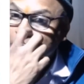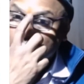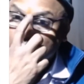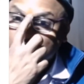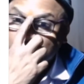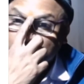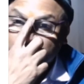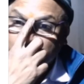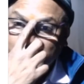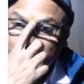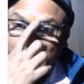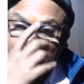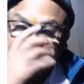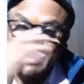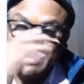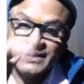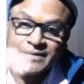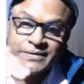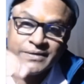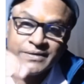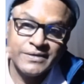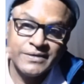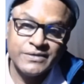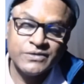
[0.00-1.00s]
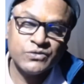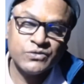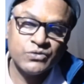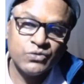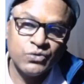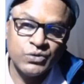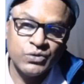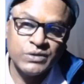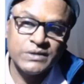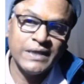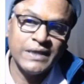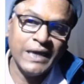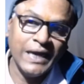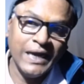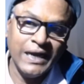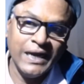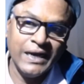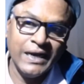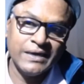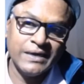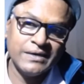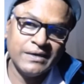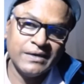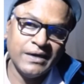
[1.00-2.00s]
took medicine so
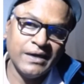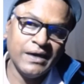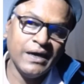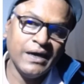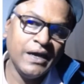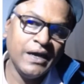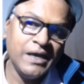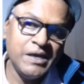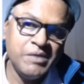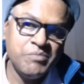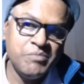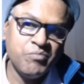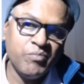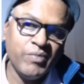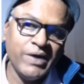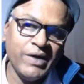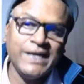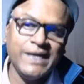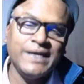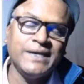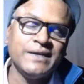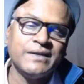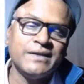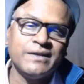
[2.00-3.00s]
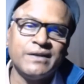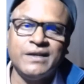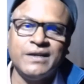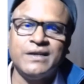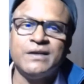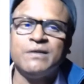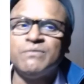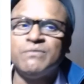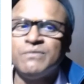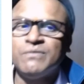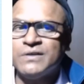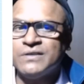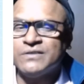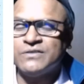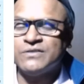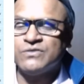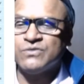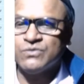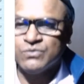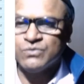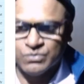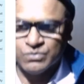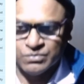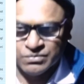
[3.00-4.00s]
that I might recover
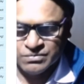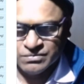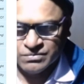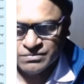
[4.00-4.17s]
soon.